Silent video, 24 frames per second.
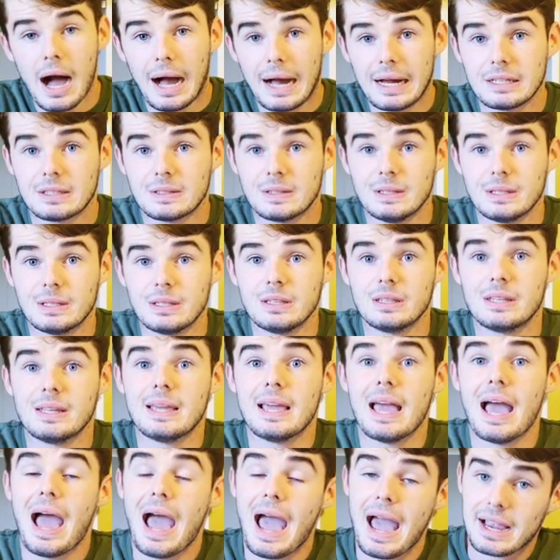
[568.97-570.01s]
I think the
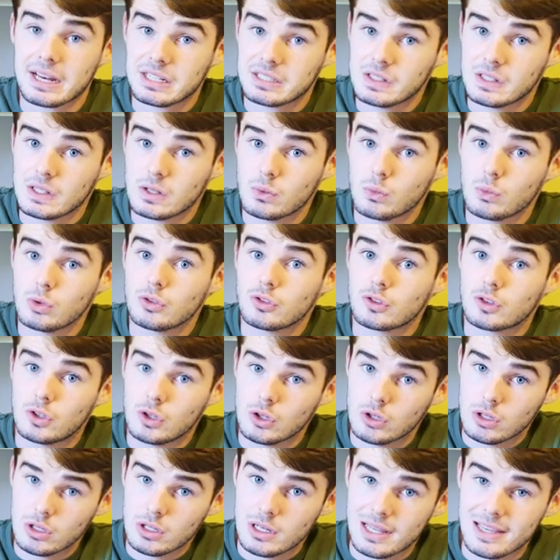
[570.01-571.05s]
acting was
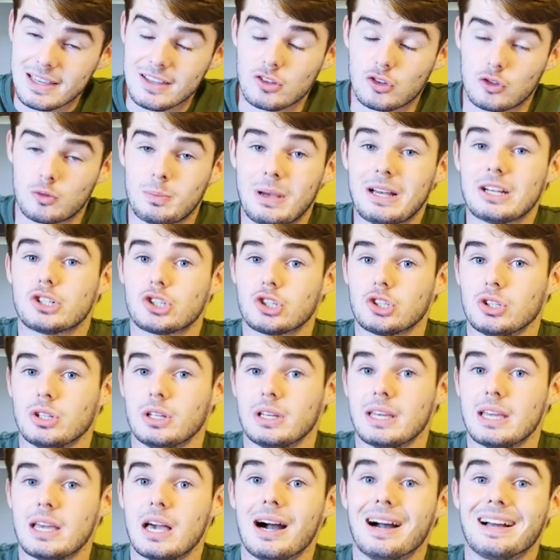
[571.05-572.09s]
good,
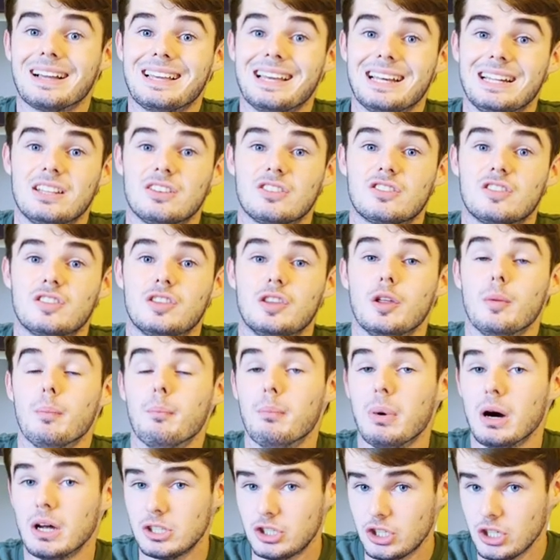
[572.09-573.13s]
especially against the
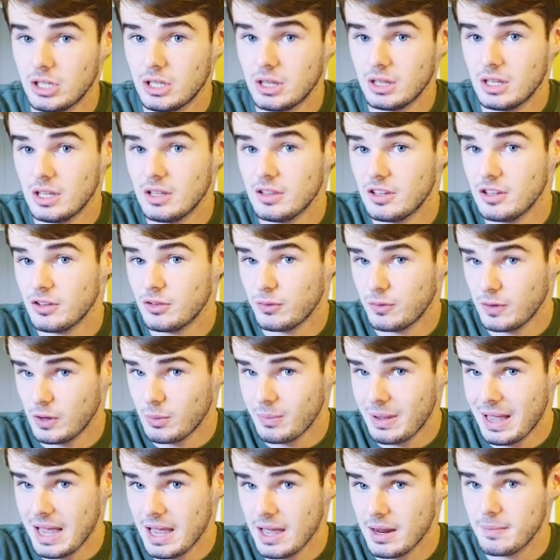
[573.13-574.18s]
budget that this
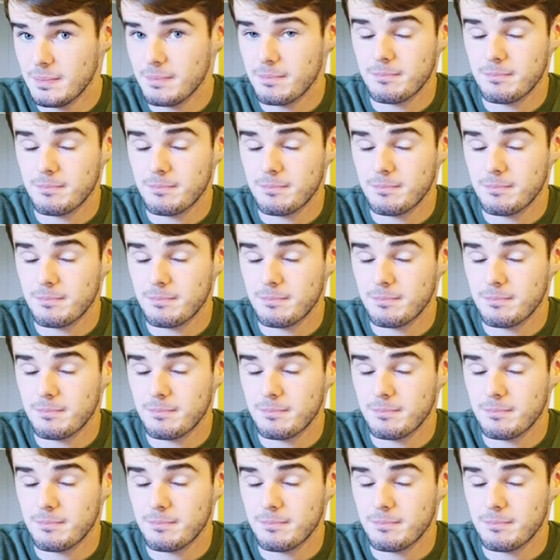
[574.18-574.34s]
film had.